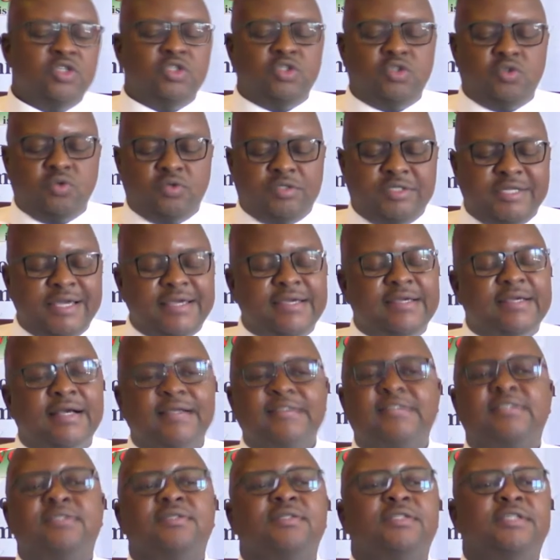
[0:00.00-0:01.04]
to take
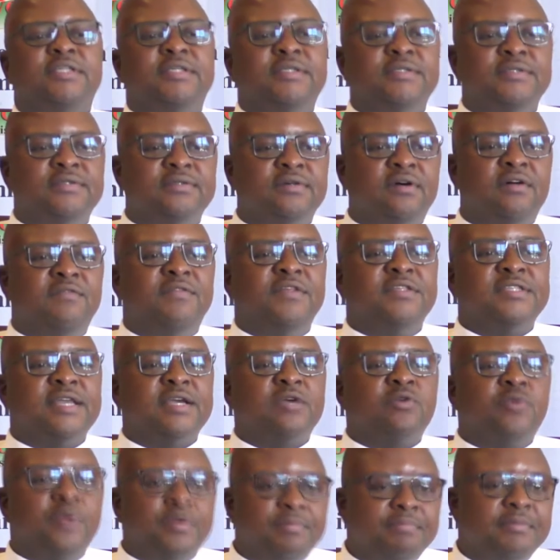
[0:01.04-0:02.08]
custody of this
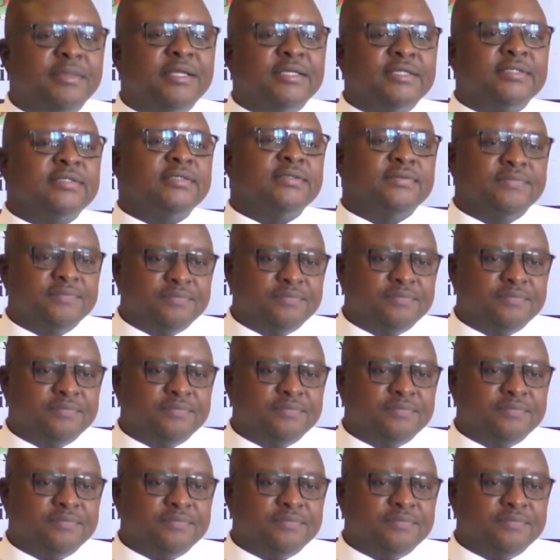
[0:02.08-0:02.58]
equipment,